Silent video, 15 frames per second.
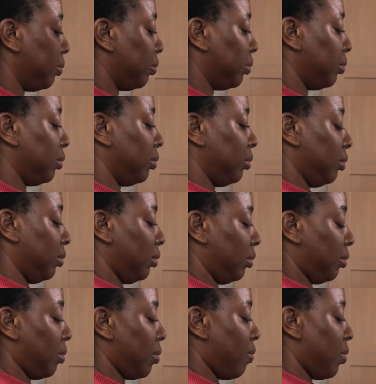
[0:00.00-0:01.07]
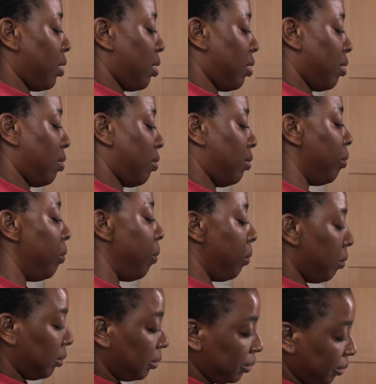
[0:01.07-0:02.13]
side to the other side,
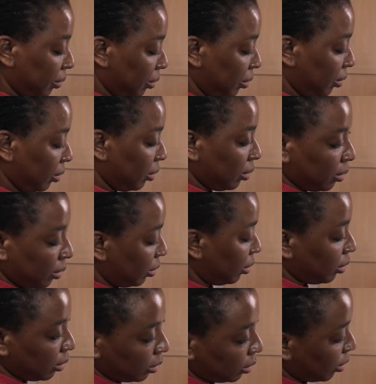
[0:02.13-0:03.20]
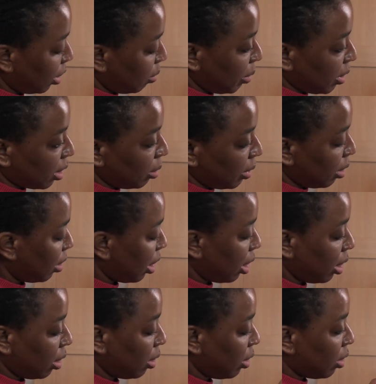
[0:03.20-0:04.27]
and we did it sort of like
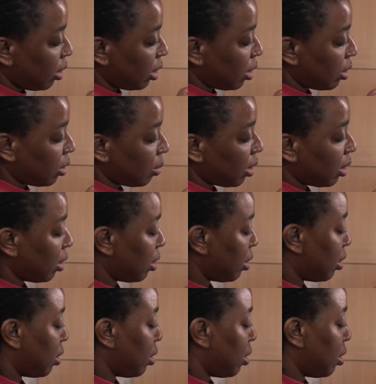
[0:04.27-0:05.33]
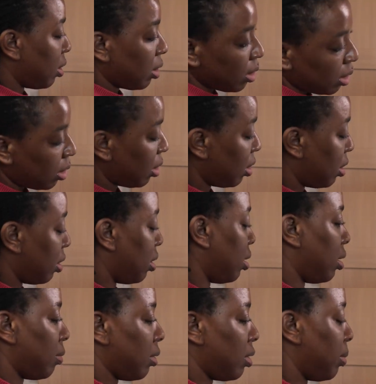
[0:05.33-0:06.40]
in a pleated way.
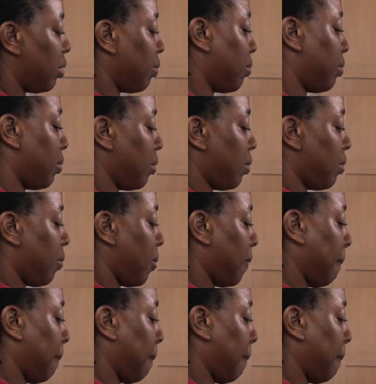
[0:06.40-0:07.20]
So we started